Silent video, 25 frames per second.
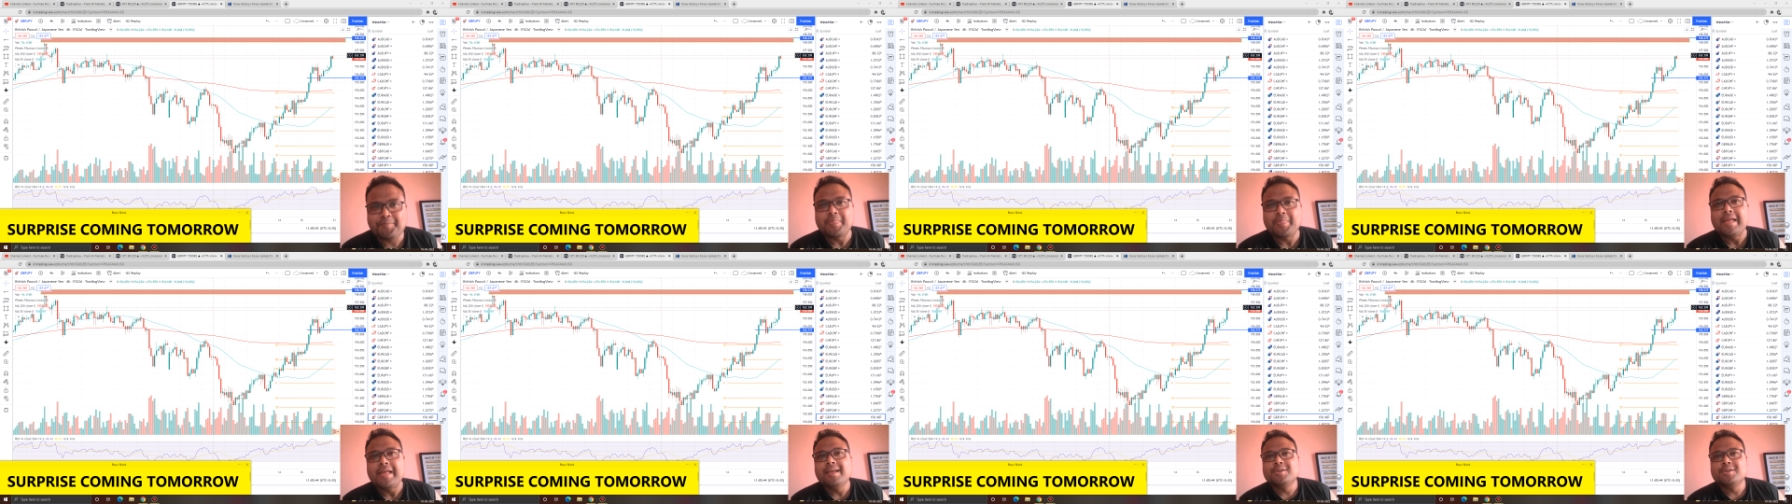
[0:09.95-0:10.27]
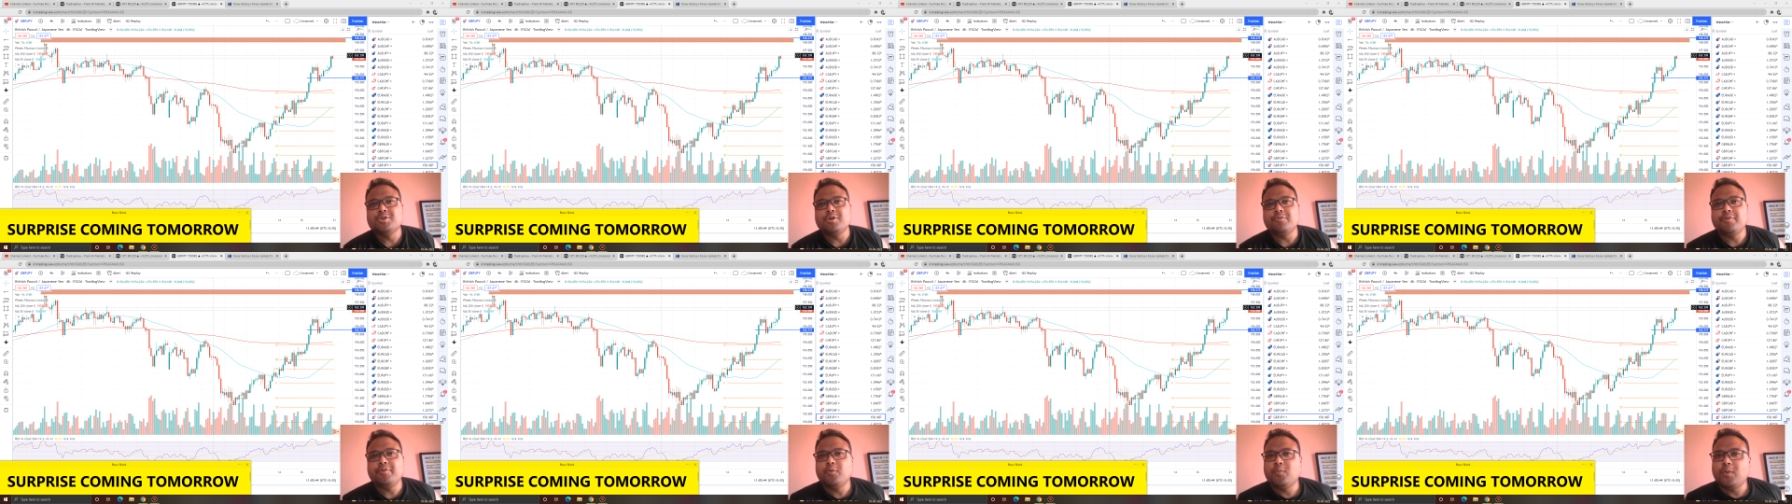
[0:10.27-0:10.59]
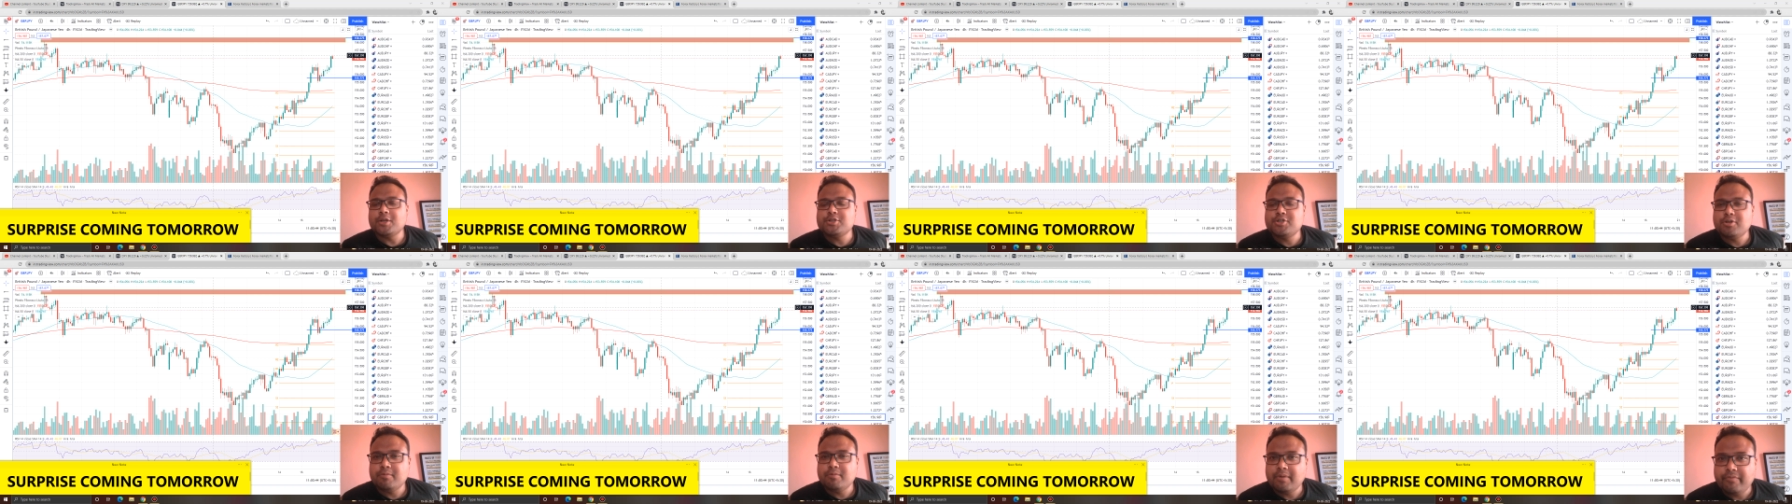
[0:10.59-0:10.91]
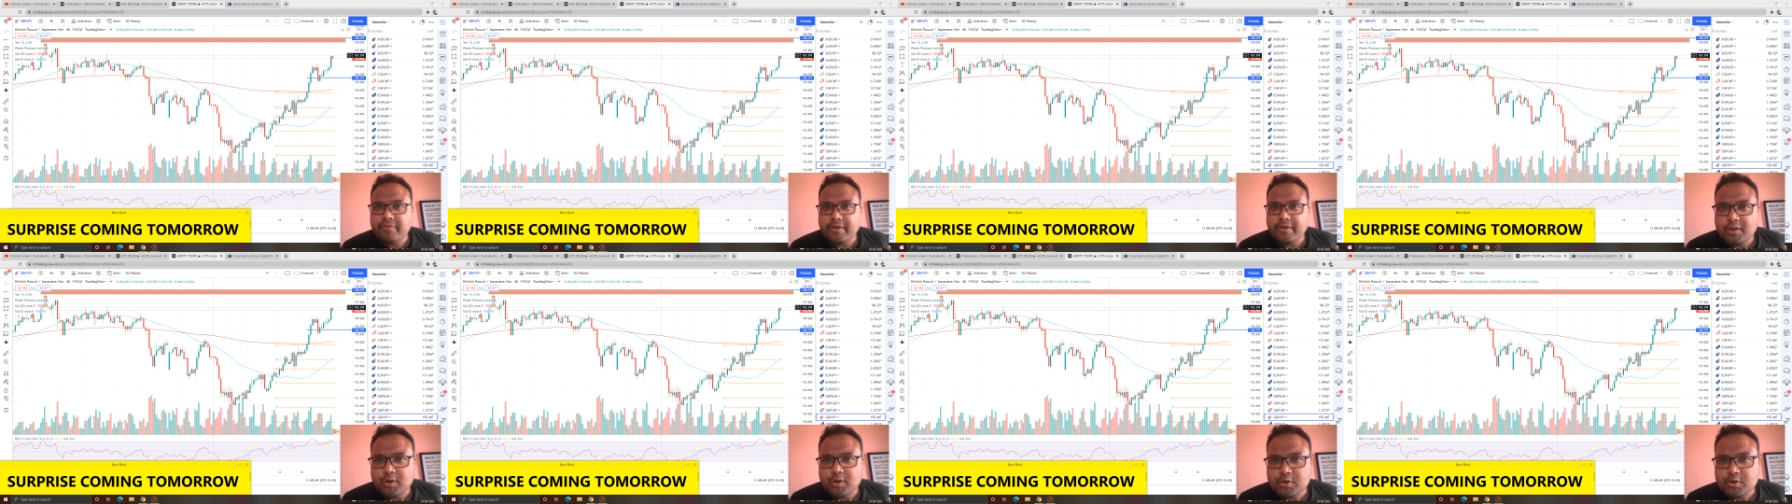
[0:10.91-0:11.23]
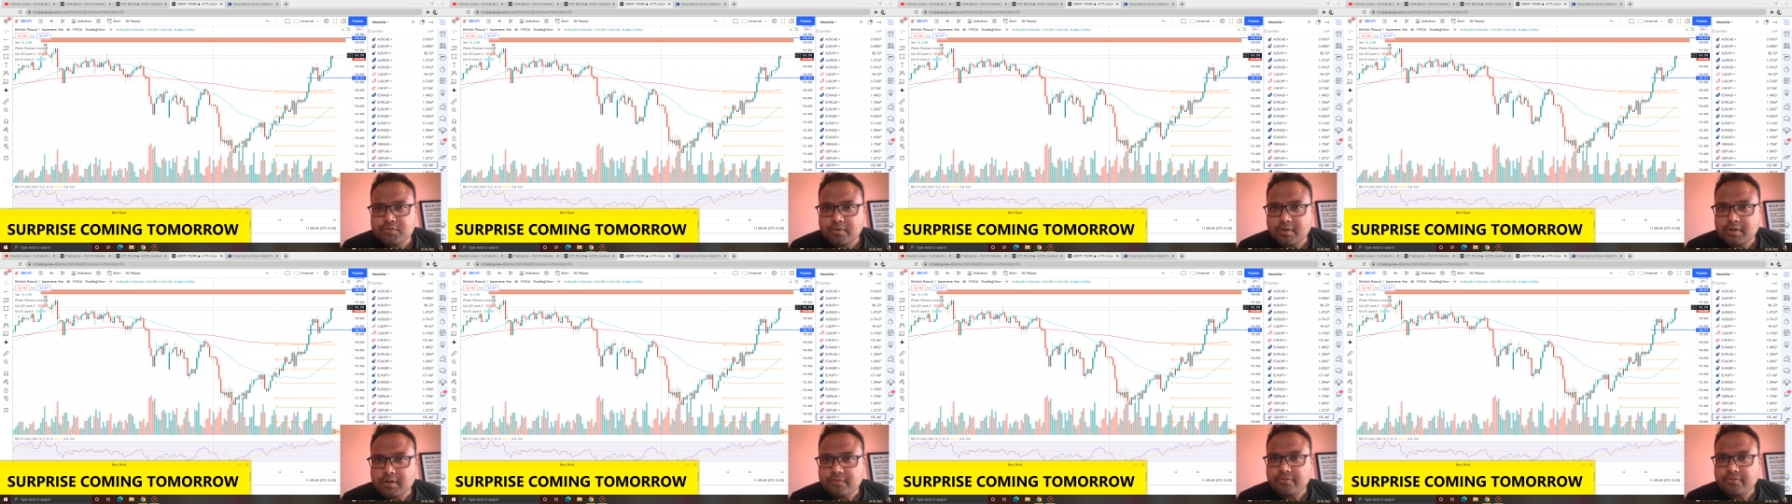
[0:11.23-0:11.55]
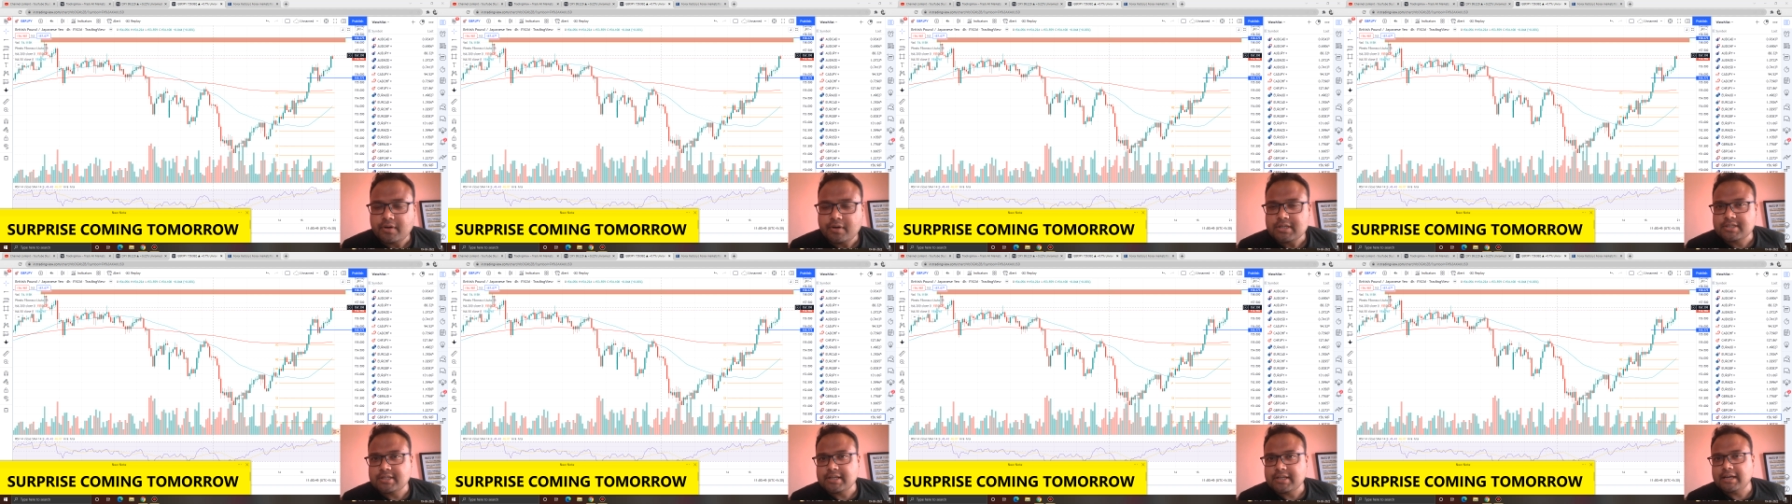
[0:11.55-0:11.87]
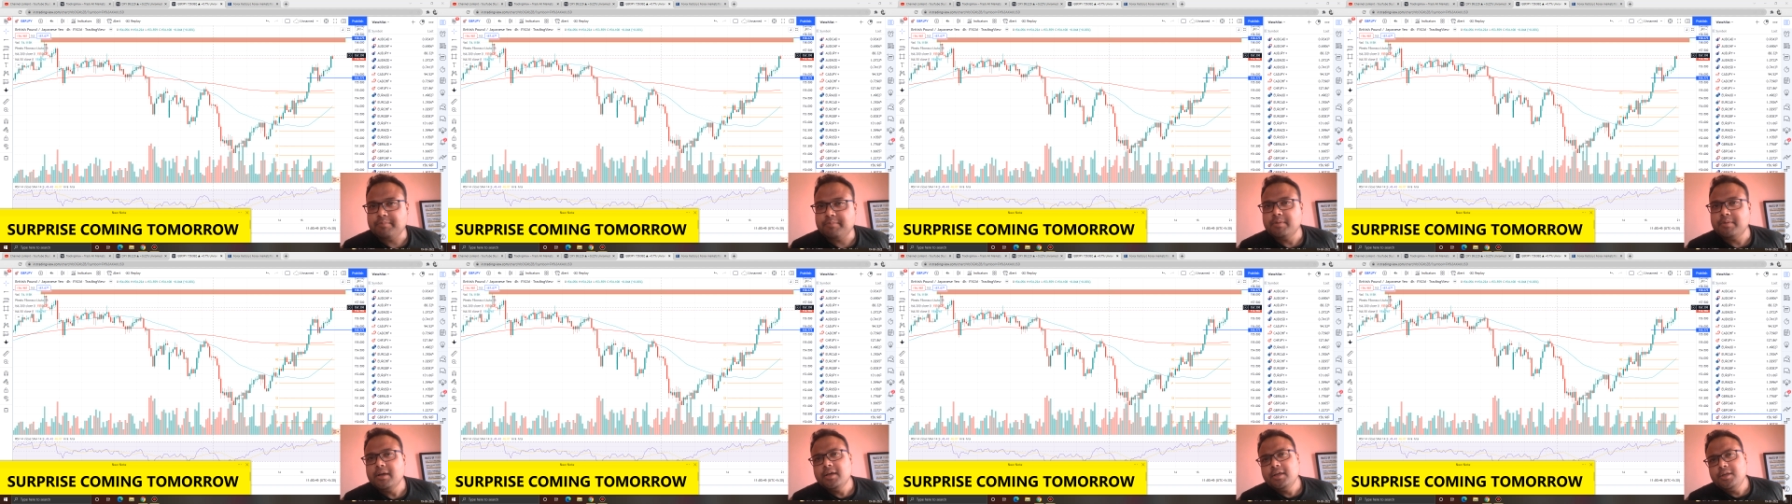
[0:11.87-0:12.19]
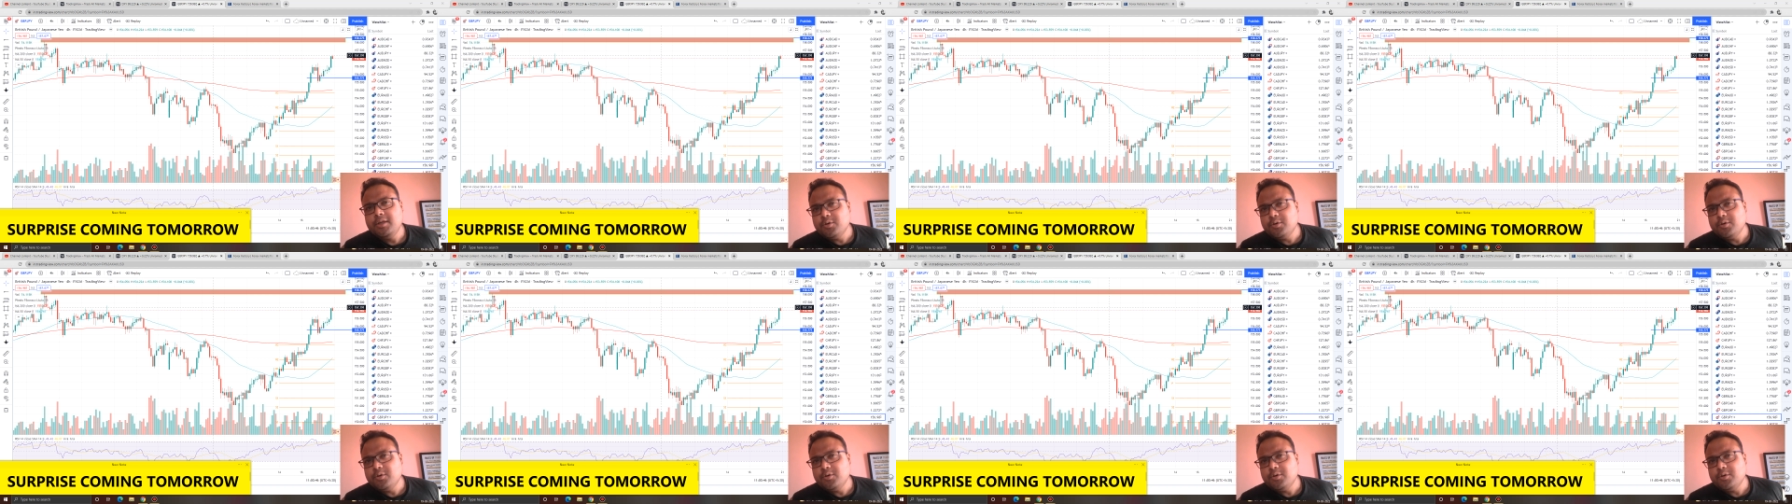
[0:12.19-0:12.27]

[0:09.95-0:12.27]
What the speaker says: So if you're watching my videos for the first time,